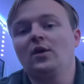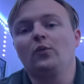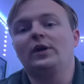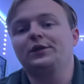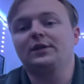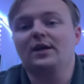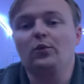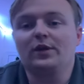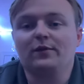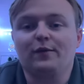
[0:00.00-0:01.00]
We actually had
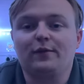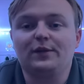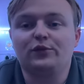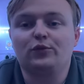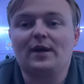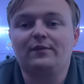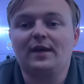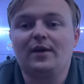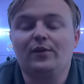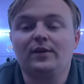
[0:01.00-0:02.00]
one of our friends drive
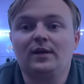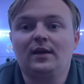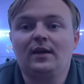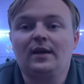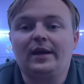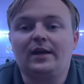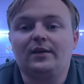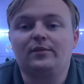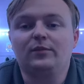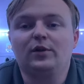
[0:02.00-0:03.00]
down
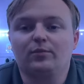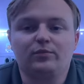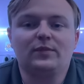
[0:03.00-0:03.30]
and, you know,